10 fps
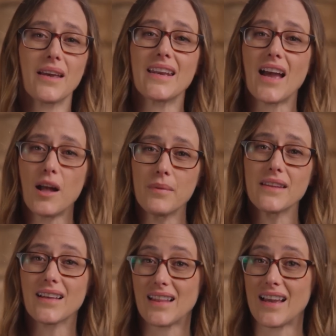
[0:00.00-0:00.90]
and
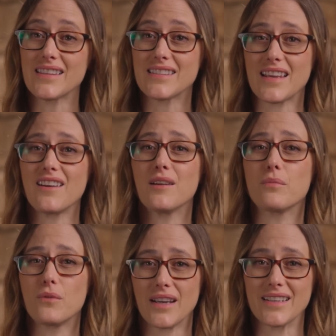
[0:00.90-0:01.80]
helping the client stay on
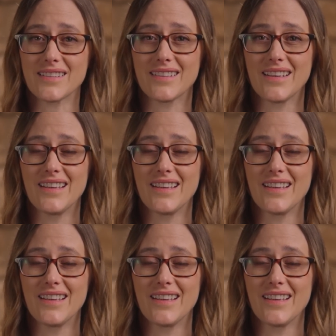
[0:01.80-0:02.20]
point.